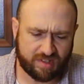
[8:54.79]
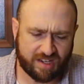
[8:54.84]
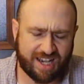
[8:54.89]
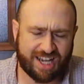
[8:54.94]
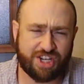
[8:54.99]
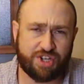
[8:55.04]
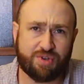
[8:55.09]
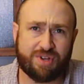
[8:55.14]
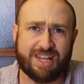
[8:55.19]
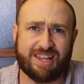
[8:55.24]

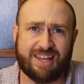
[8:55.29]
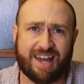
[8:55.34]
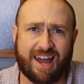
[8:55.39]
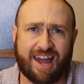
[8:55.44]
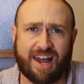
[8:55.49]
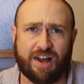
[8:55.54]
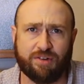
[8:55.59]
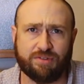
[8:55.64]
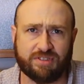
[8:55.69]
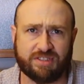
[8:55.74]
and you get the
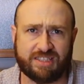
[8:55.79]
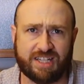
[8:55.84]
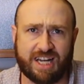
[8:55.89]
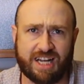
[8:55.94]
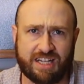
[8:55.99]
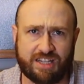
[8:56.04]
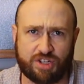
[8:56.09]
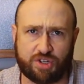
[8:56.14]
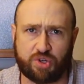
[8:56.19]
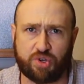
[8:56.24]

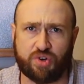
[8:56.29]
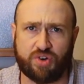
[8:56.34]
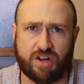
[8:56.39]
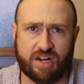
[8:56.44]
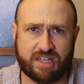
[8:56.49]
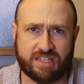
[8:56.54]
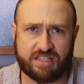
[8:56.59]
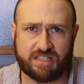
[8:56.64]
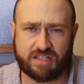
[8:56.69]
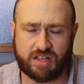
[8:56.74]
outside, the
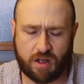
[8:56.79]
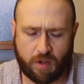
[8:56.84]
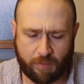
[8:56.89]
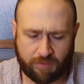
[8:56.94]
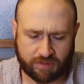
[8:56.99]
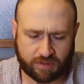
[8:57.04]
crust